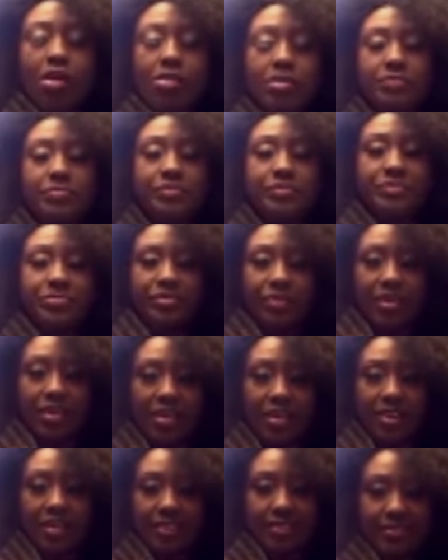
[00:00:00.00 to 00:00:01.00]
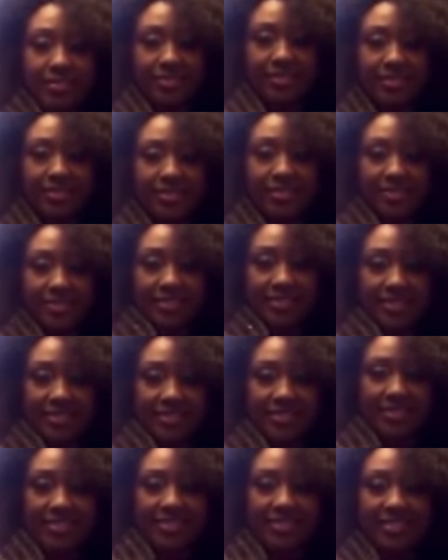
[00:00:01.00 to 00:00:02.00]
Coast Bay Area at
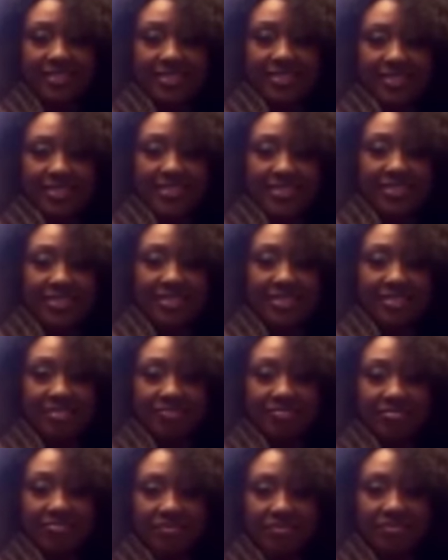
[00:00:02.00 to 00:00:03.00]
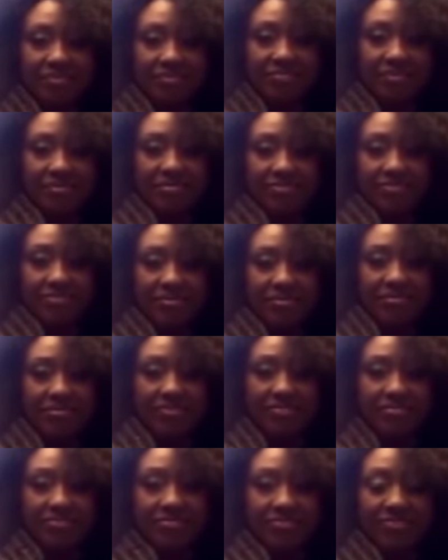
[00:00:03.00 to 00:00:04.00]
uh, Hotel.
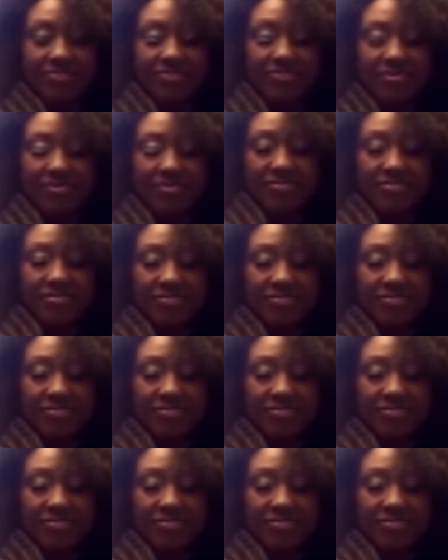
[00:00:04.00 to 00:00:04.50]
Uh,